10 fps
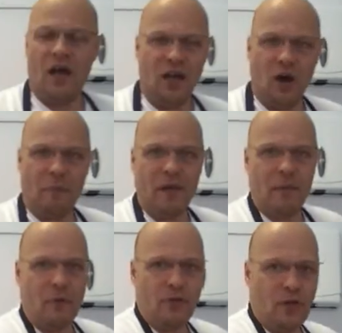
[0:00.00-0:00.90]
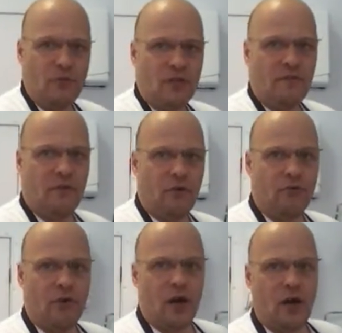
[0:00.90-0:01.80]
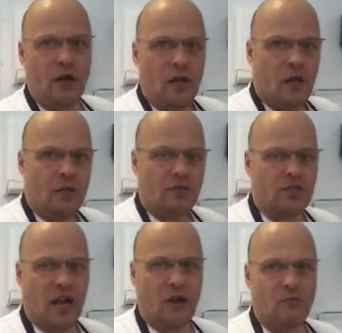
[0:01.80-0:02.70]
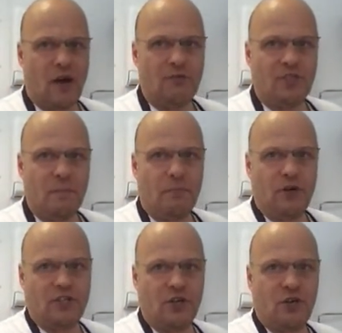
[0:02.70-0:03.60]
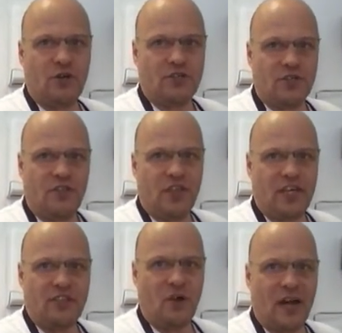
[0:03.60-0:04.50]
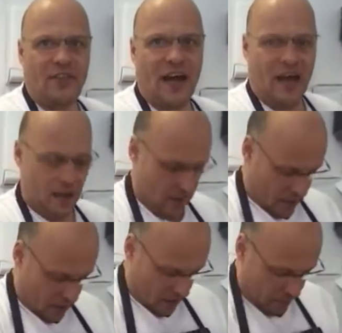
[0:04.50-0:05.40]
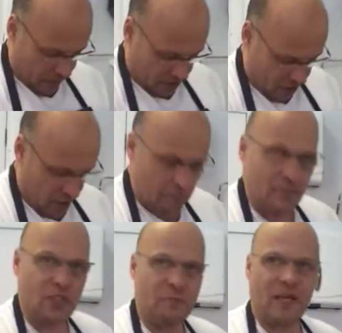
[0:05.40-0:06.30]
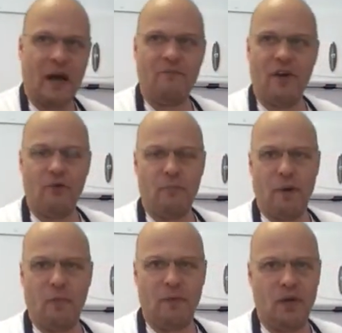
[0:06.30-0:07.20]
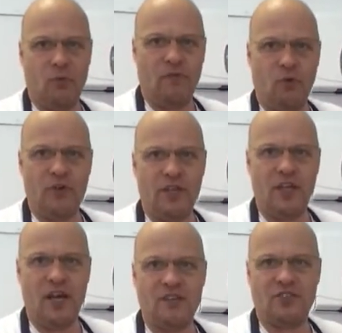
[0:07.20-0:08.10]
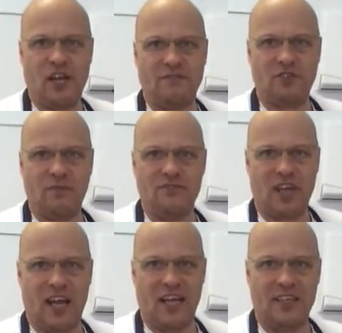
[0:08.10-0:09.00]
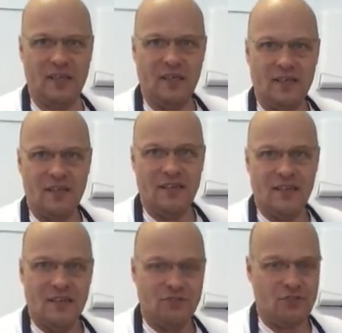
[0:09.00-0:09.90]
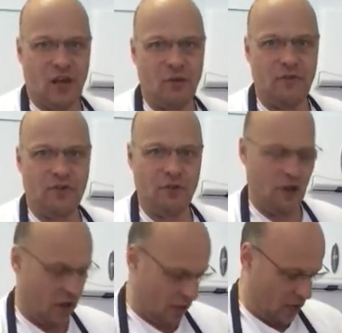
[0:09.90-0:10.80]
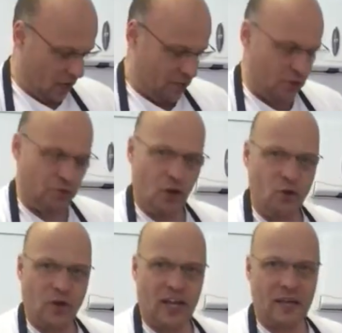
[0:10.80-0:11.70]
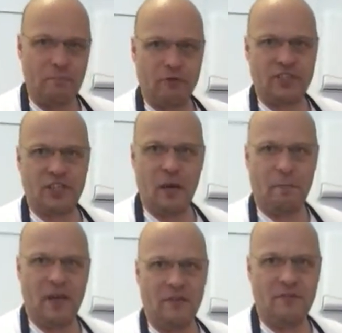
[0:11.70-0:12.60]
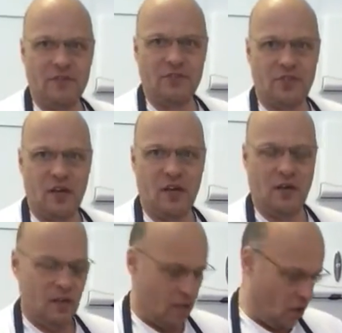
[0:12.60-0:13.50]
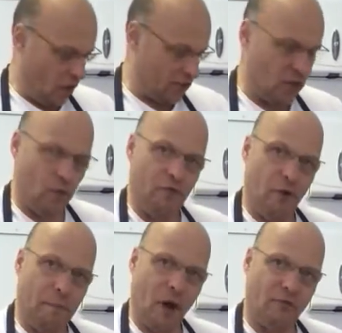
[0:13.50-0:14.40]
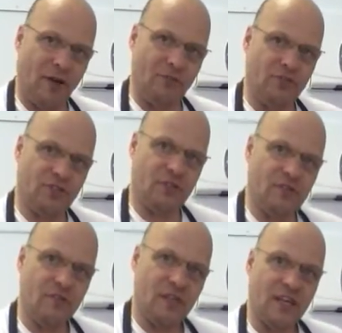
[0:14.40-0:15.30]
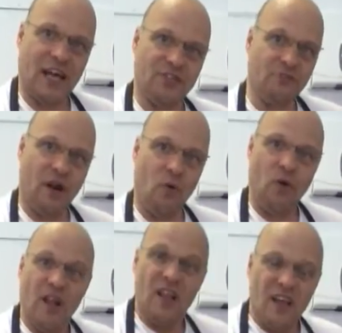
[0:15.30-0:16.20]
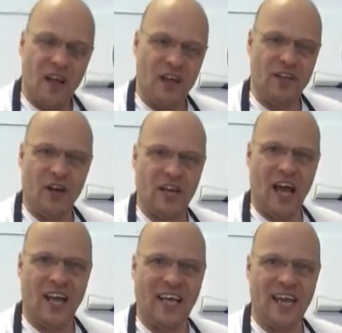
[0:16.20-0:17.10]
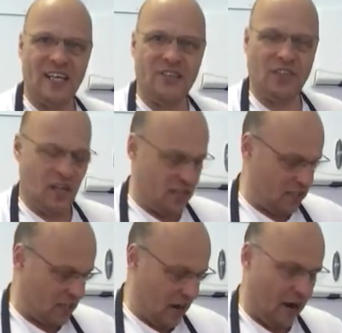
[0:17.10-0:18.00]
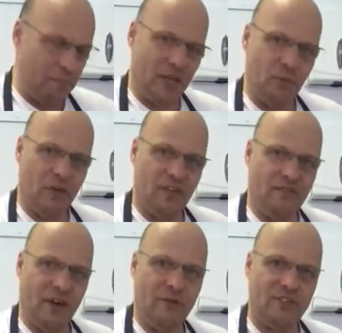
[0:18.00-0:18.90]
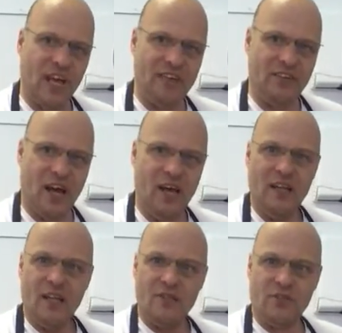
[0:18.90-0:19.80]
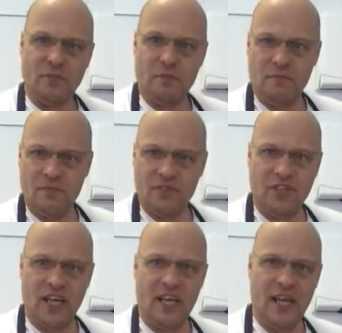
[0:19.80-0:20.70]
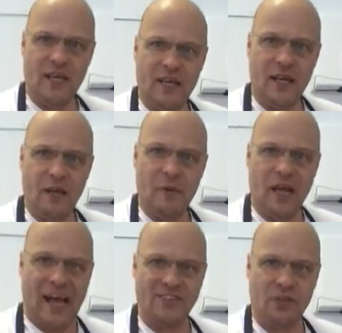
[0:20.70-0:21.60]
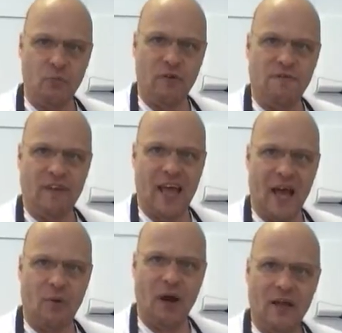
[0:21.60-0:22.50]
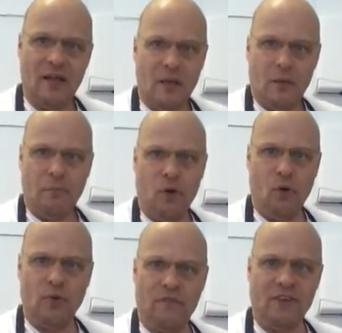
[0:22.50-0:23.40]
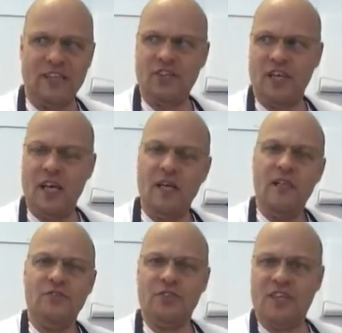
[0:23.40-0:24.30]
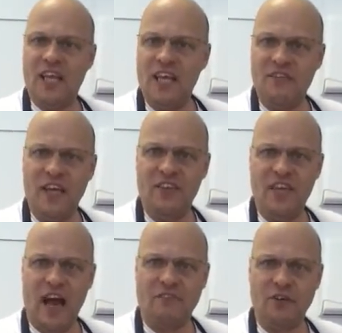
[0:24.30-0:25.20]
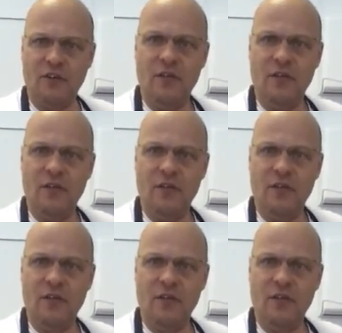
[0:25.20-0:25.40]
lot of people use it for slow roasting pressure cookers and things like that. But it's become very popular with all the chefs on telly. Really? So if you Google it, brisket of beef, it's ideal for a pot roast casserole. And again, it's a cut of meat we'll eat very tender. Just seal it, as in with flour. Put all your veg in it. Just leave it in the oven